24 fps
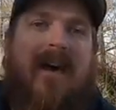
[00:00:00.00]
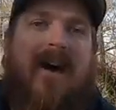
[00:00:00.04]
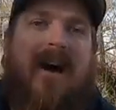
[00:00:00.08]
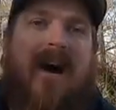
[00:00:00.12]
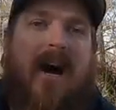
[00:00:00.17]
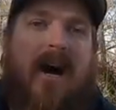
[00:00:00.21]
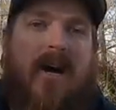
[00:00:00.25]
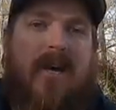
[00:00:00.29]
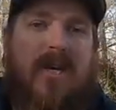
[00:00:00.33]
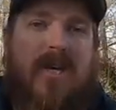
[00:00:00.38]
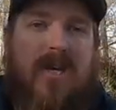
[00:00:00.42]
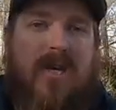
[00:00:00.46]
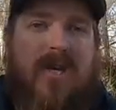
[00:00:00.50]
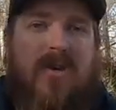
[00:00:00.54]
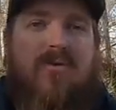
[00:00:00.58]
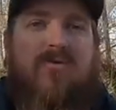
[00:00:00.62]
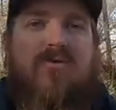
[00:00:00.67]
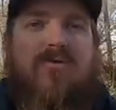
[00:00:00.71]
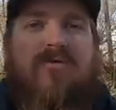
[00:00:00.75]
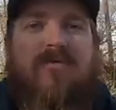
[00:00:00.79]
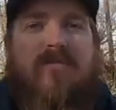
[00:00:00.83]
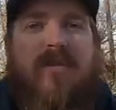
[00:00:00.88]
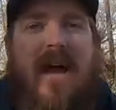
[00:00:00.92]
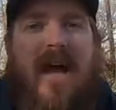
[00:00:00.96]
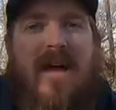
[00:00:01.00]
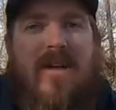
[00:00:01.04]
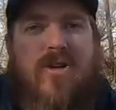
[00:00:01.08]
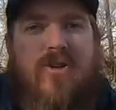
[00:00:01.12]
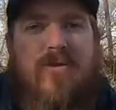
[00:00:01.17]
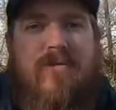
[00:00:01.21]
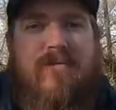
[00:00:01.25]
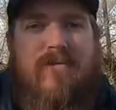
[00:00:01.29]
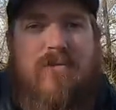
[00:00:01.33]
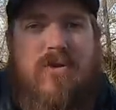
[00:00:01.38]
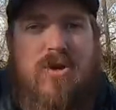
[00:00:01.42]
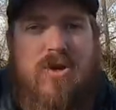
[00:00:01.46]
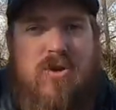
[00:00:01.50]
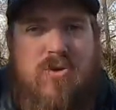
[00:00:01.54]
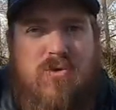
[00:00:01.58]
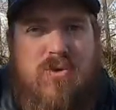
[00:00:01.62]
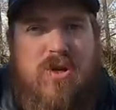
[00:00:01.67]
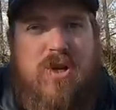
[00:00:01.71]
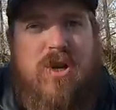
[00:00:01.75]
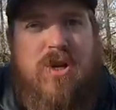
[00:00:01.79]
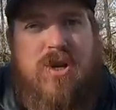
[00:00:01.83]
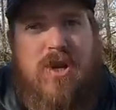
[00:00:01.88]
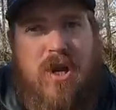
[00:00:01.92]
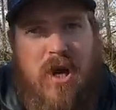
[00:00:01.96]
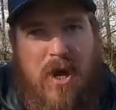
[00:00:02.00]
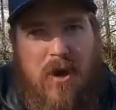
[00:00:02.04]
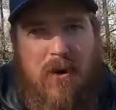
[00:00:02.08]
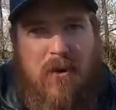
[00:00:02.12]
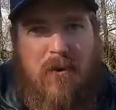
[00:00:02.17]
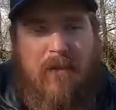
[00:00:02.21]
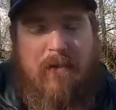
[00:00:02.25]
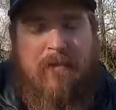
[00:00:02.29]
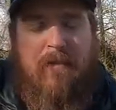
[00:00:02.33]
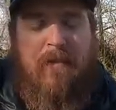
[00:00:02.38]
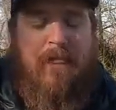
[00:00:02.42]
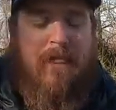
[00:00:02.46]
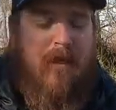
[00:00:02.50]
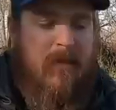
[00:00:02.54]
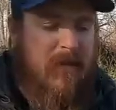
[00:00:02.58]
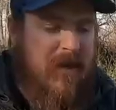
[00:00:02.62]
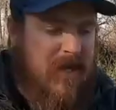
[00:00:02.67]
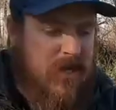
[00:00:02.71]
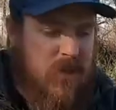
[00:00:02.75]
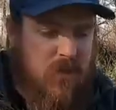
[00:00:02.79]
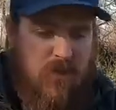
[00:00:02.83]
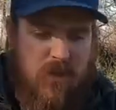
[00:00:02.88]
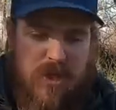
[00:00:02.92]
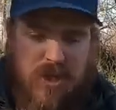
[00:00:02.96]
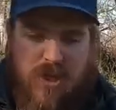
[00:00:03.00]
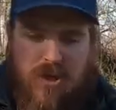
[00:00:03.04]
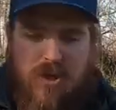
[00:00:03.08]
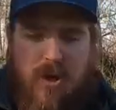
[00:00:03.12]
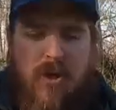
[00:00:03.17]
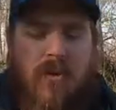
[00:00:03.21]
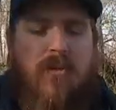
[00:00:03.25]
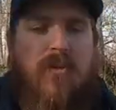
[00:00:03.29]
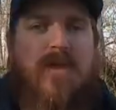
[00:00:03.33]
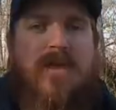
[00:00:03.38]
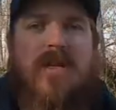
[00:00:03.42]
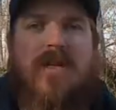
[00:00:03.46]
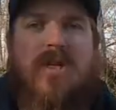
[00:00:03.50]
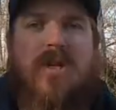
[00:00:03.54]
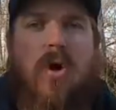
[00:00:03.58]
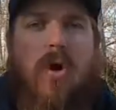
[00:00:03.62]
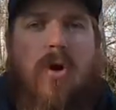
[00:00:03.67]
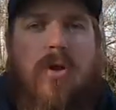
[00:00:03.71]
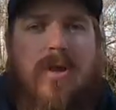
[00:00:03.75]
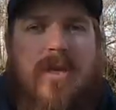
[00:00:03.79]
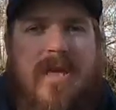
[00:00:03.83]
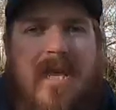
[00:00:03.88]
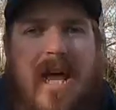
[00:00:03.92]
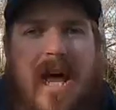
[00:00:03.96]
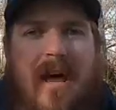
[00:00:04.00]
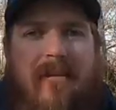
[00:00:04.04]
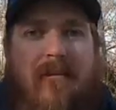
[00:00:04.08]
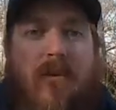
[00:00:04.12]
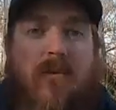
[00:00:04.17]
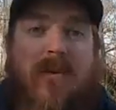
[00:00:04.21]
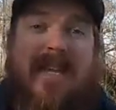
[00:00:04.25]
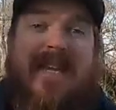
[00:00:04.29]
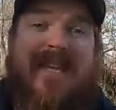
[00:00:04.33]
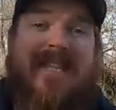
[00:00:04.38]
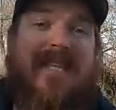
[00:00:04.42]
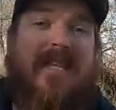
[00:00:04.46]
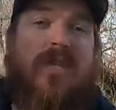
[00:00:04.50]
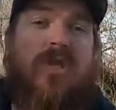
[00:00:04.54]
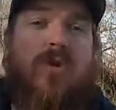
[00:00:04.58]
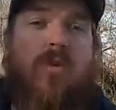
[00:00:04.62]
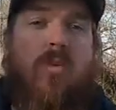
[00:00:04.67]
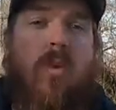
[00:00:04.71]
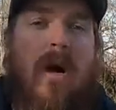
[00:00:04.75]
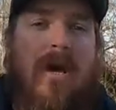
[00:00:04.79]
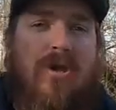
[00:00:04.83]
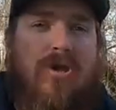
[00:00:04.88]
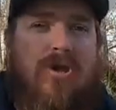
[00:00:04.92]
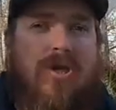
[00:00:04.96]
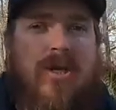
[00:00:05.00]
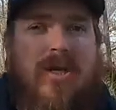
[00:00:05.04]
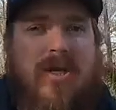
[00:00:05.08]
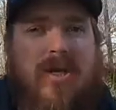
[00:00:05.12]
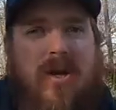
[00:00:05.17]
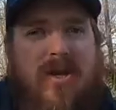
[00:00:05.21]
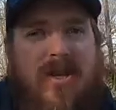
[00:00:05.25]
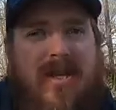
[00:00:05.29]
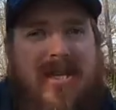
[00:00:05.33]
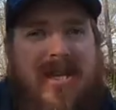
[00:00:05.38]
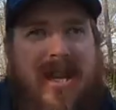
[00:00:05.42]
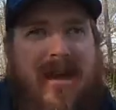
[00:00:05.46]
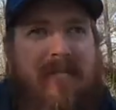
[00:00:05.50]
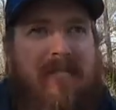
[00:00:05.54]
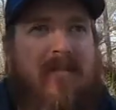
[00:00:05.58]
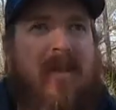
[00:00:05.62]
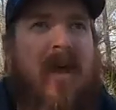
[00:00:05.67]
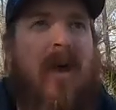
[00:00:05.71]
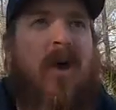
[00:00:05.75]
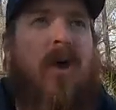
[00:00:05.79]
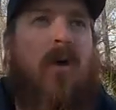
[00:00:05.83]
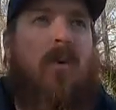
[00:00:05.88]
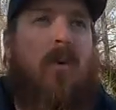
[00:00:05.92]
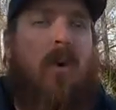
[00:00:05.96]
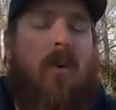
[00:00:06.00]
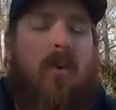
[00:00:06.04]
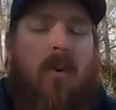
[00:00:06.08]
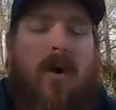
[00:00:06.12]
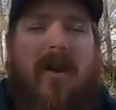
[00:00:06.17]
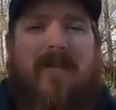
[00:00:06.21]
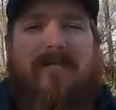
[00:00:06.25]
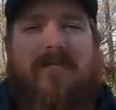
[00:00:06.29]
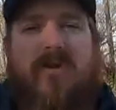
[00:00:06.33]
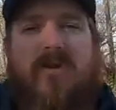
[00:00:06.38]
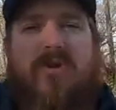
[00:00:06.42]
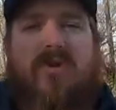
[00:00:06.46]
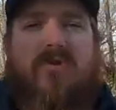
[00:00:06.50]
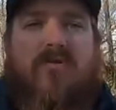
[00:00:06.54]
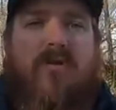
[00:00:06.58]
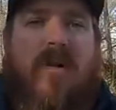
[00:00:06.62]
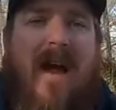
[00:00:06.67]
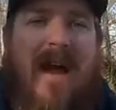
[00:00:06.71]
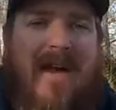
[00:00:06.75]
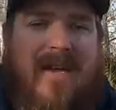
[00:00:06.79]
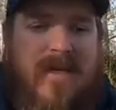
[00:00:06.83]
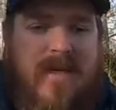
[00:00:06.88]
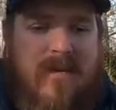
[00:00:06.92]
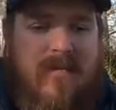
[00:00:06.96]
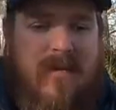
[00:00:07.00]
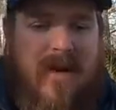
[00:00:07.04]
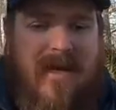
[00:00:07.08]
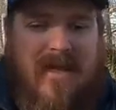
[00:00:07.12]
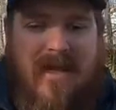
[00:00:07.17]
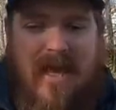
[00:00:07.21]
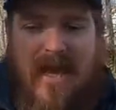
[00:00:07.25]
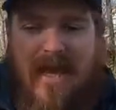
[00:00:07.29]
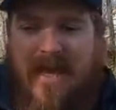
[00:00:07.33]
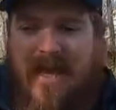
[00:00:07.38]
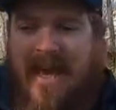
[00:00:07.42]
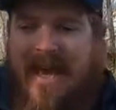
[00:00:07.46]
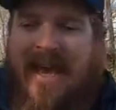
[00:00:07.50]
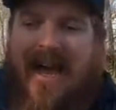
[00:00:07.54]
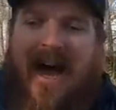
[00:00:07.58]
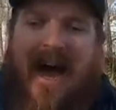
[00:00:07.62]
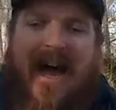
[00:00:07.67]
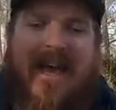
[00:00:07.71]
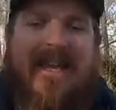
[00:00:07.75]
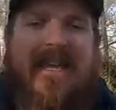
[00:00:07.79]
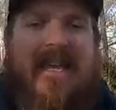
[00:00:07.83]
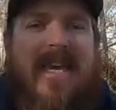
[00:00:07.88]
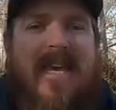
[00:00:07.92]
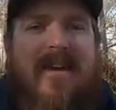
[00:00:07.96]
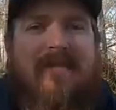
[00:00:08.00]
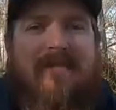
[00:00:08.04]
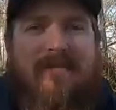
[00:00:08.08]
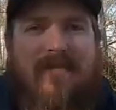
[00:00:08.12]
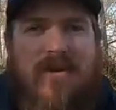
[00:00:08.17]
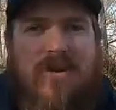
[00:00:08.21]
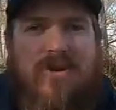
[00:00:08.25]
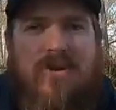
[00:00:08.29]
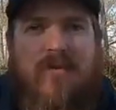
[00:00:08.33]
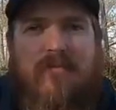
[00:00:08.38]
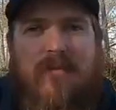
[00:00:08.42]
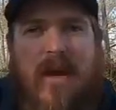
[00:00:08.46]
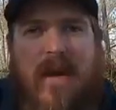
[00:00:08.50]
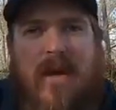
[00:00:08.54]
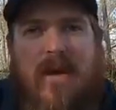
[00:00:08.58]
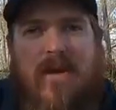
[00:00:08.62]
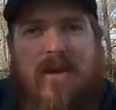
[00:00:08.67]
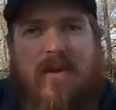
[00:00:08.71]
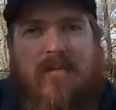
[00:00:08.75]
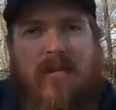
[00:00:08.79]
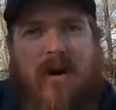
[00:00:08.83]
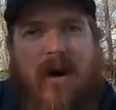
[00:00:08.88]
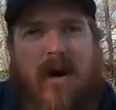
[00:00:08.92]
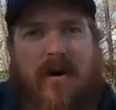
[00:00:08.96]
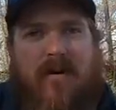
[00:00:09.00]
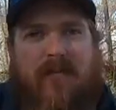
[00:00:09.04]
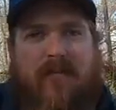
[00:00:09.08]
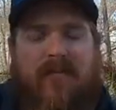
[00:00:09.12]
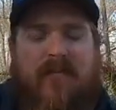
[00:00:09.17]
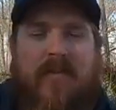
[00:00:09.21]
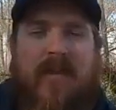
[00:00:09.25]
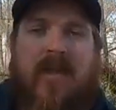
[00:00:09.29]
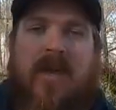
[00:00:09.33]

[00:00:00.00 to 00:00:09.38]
a huge factor for you to know, because we struggle with this all the time and we get these questions all the time. Well, what if there's grass in my lake? I can't fish a bait on the bottom.